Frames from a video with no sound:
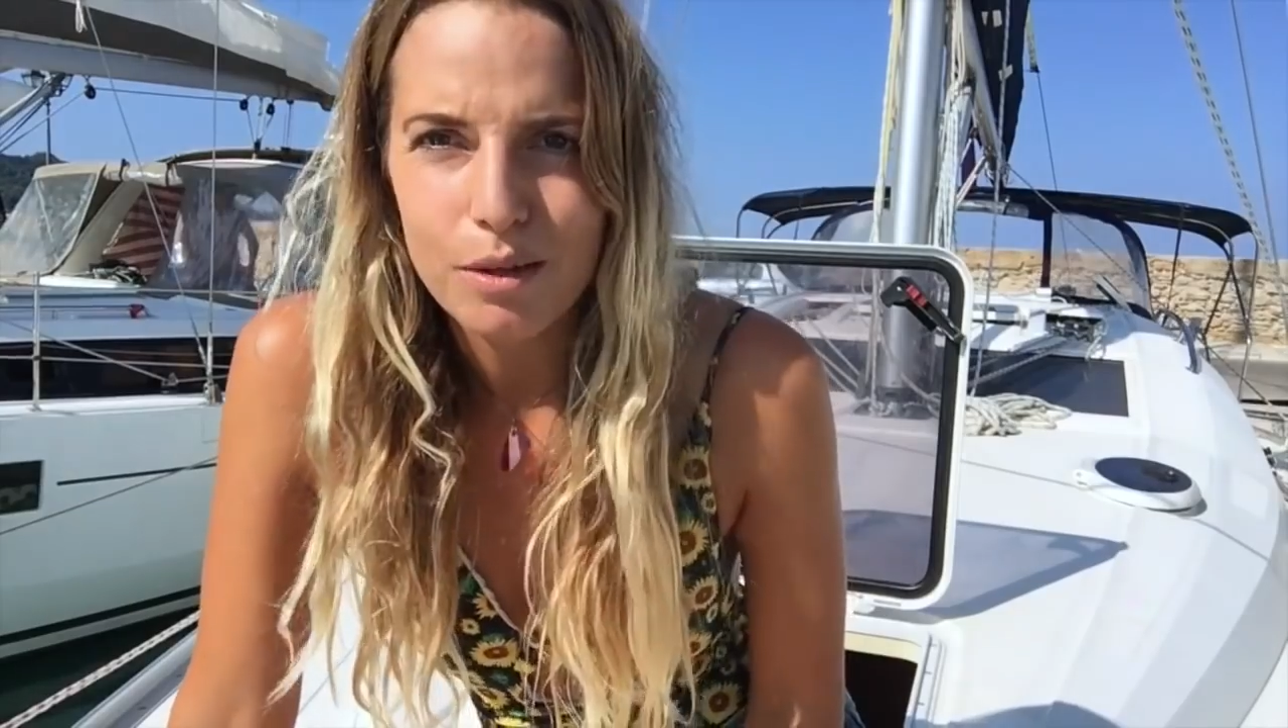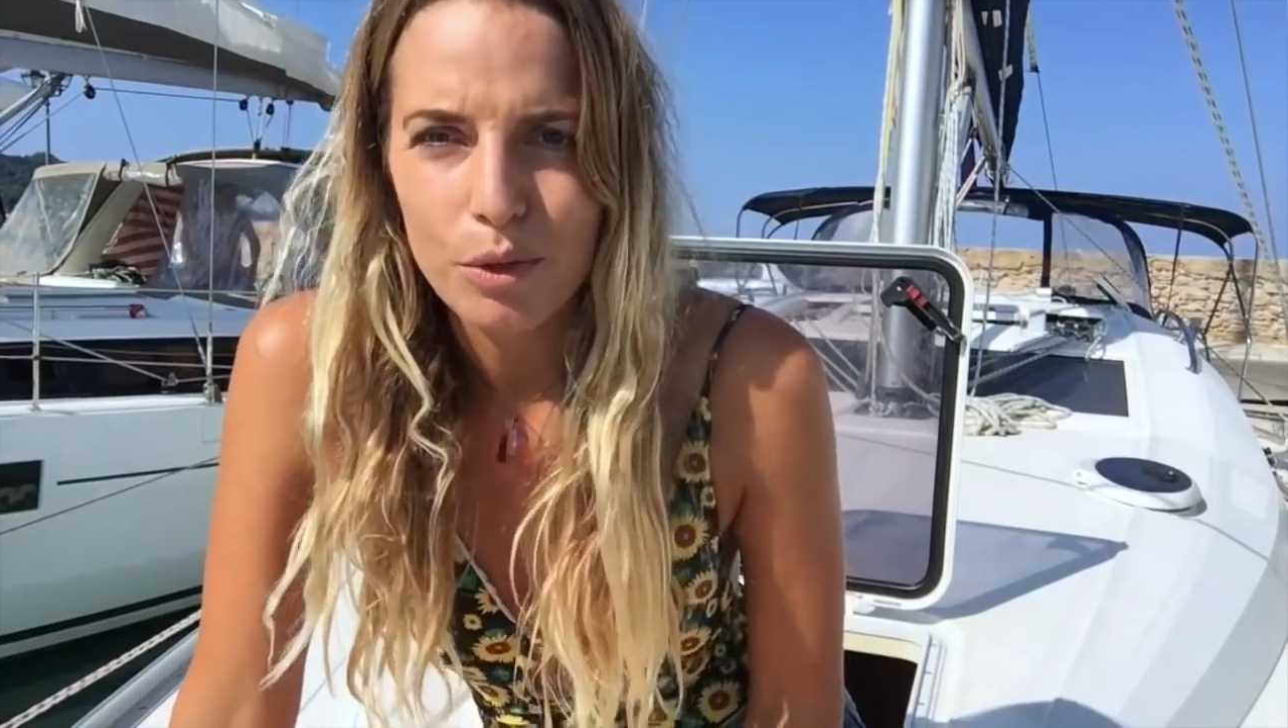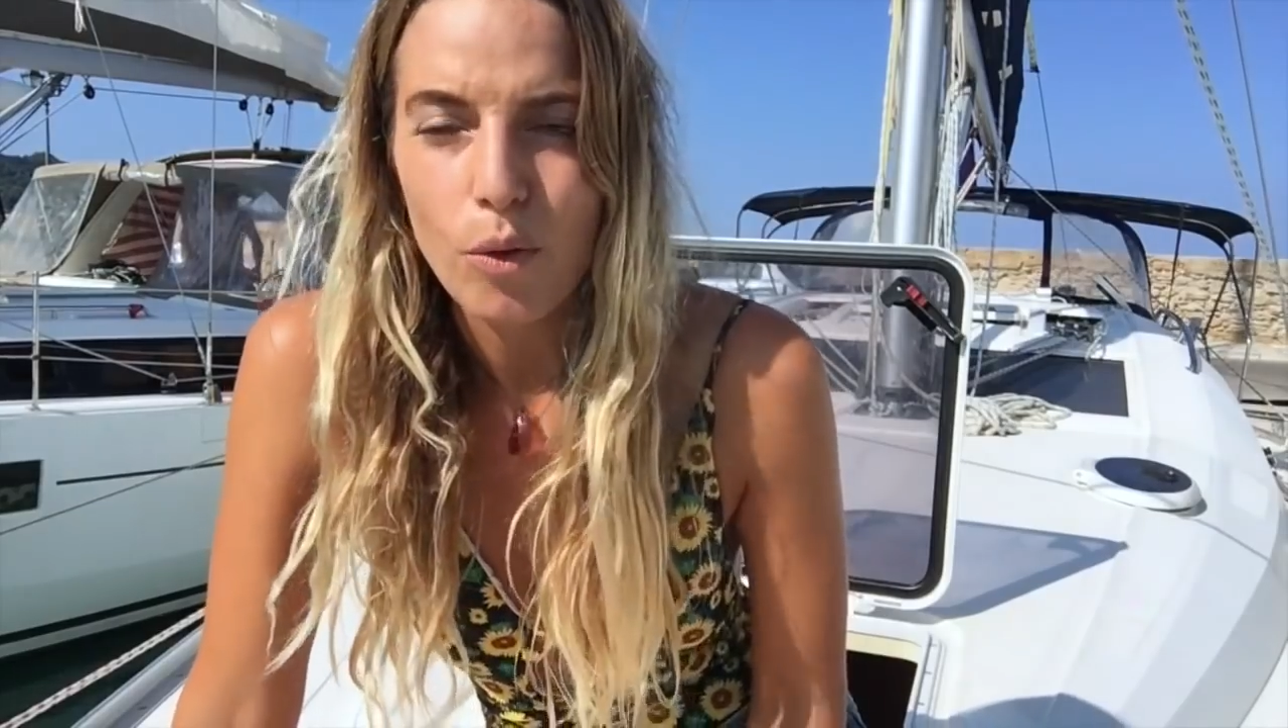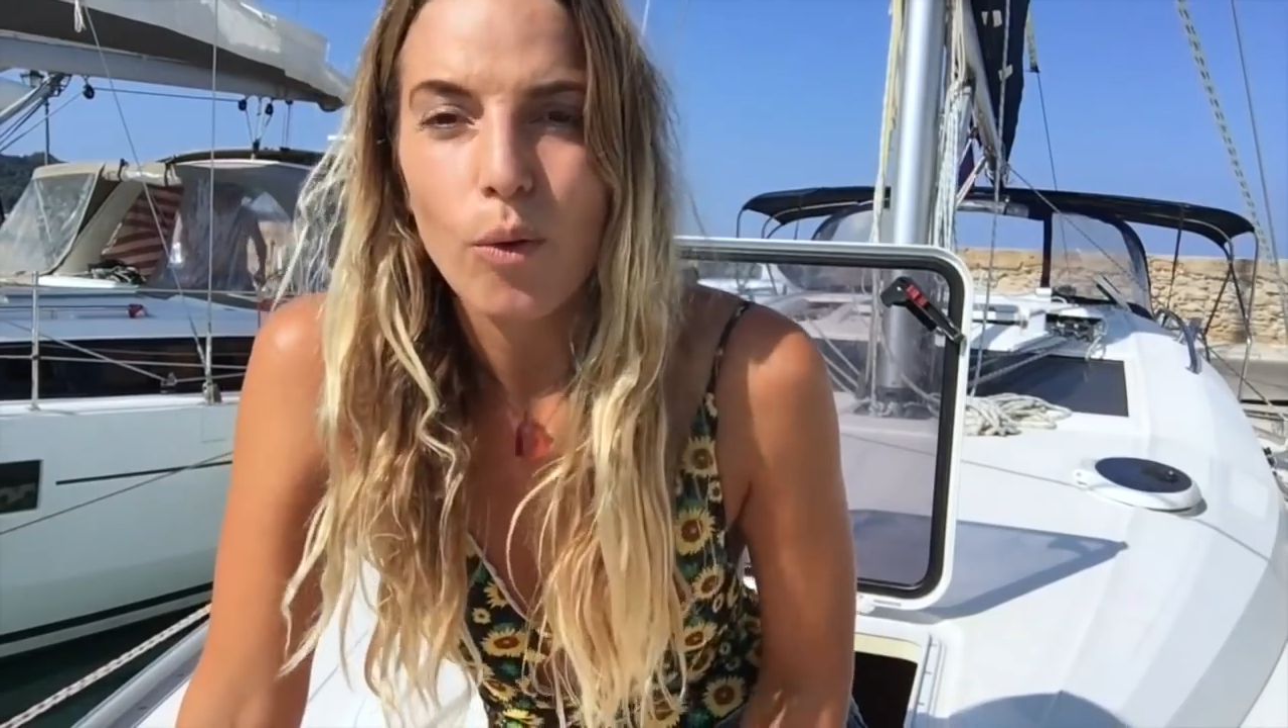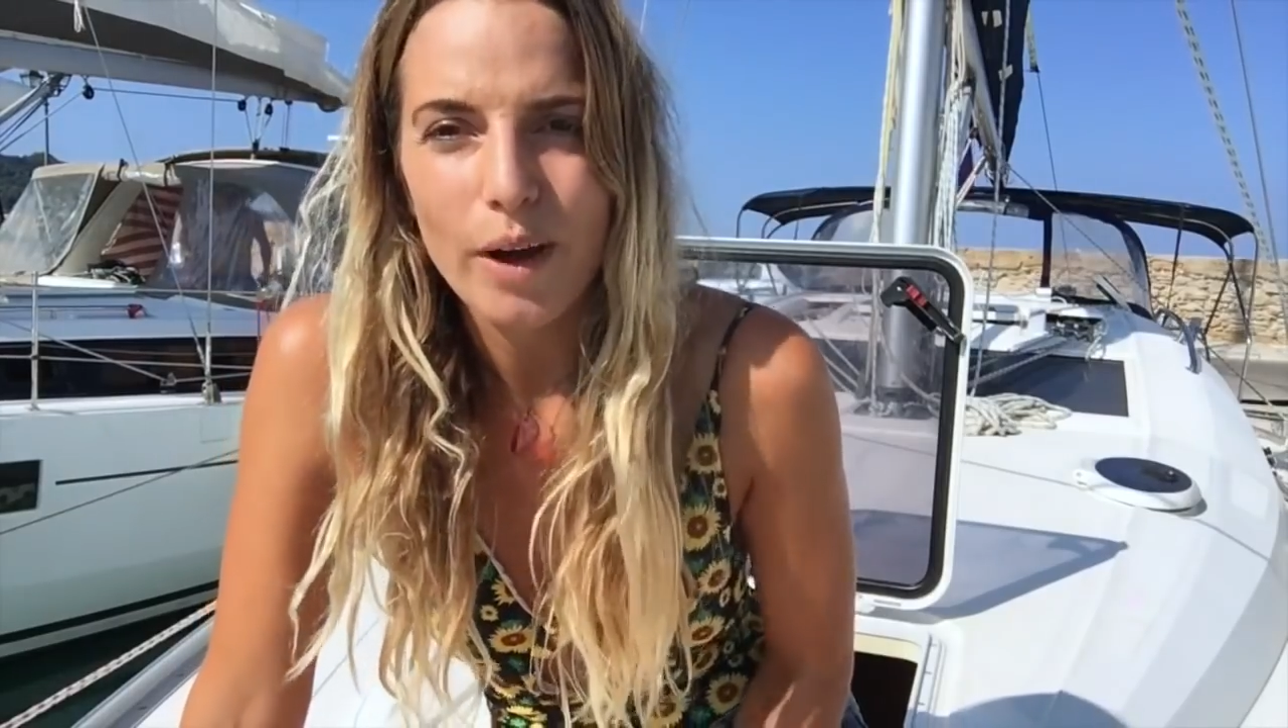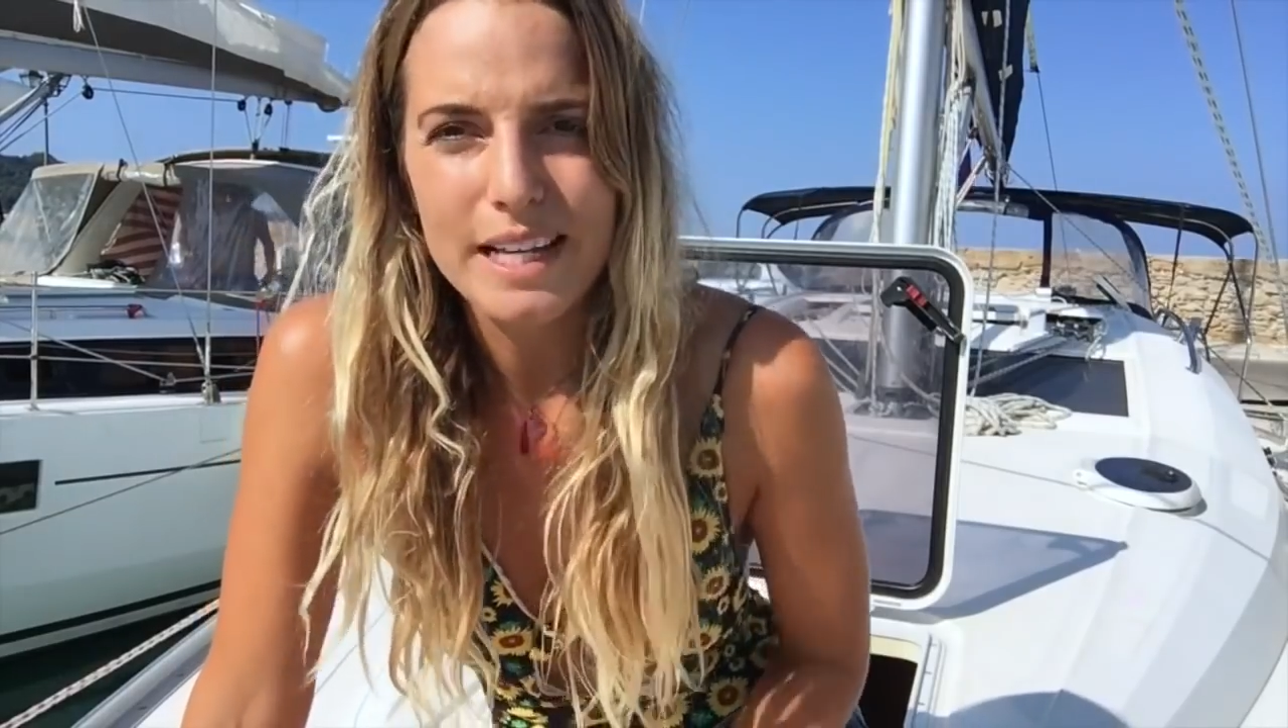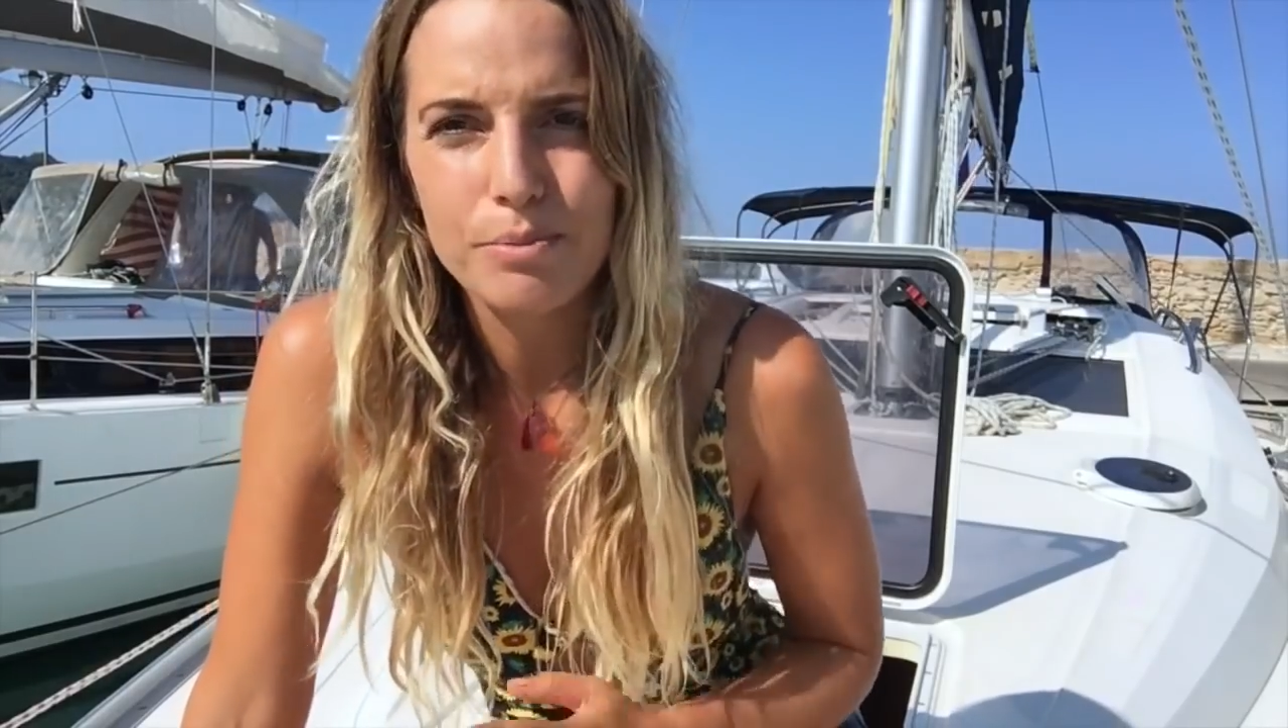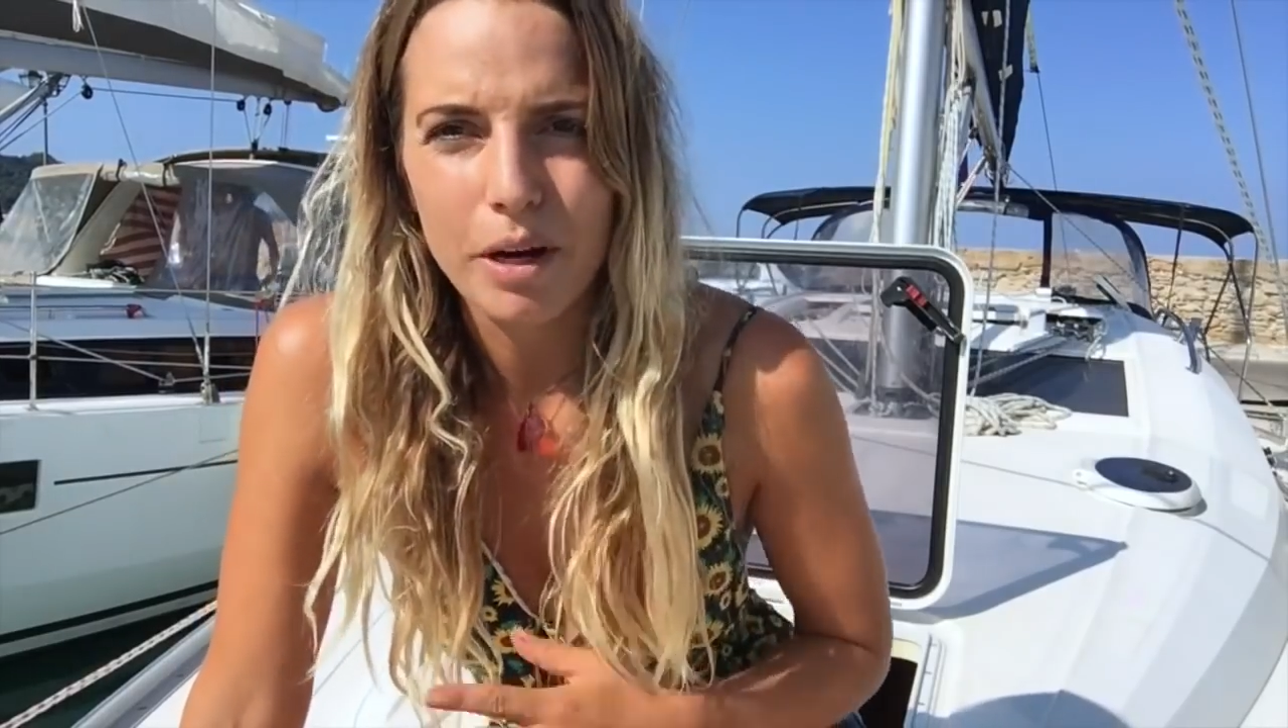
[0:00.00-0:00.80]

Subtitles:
that we'll always